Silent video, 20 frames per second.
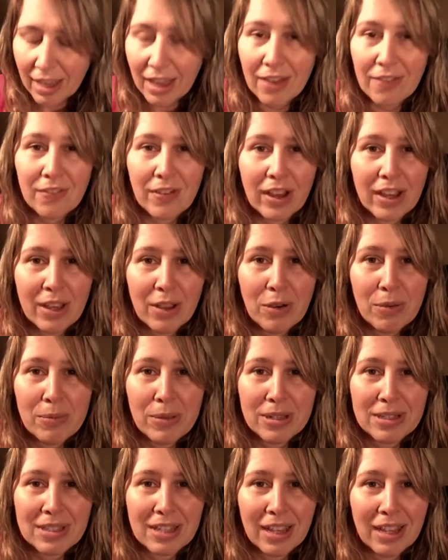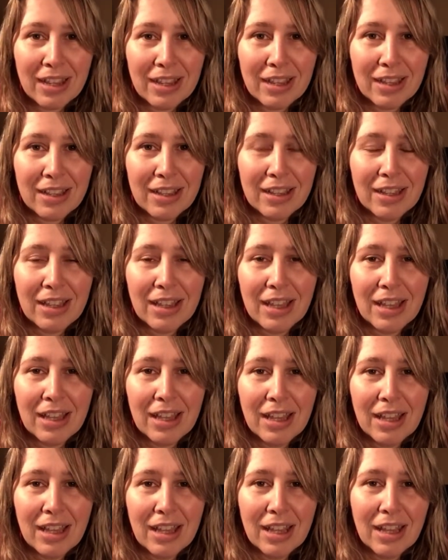if I go missing
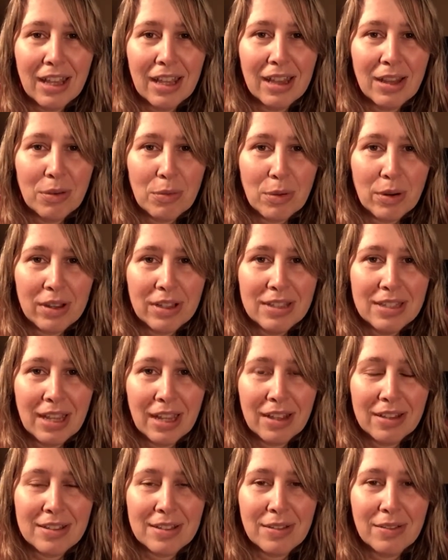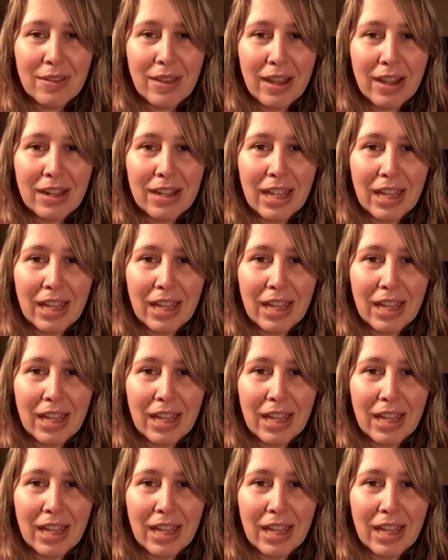and the world tells you that